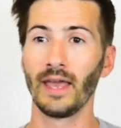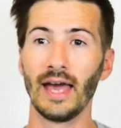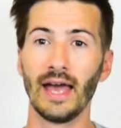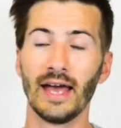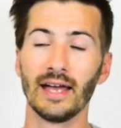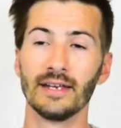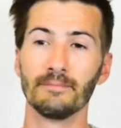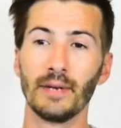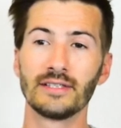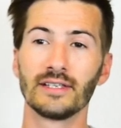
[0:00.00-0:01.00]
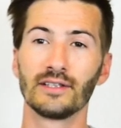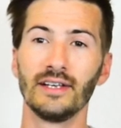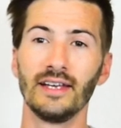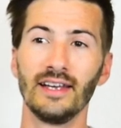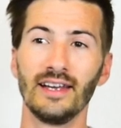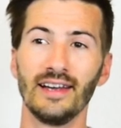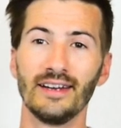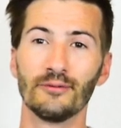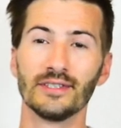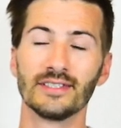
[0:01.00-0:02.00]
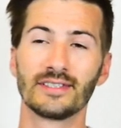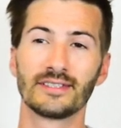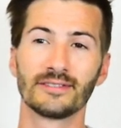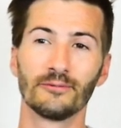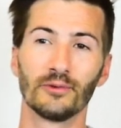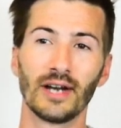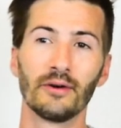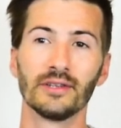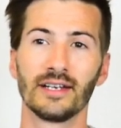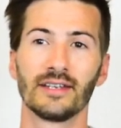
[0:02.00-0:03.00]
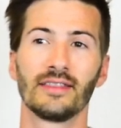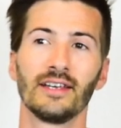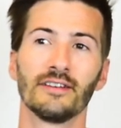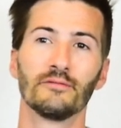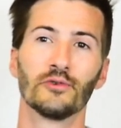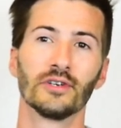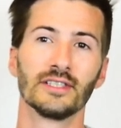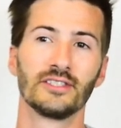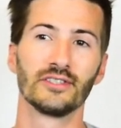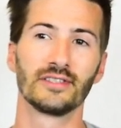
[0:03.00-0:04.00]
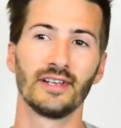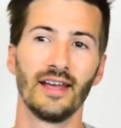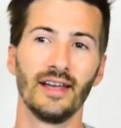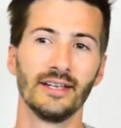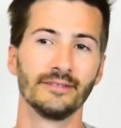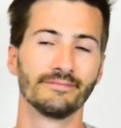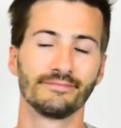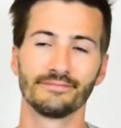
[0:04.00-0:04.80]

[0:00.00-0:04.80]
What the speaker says: and basically it was what I would like to think of more as just a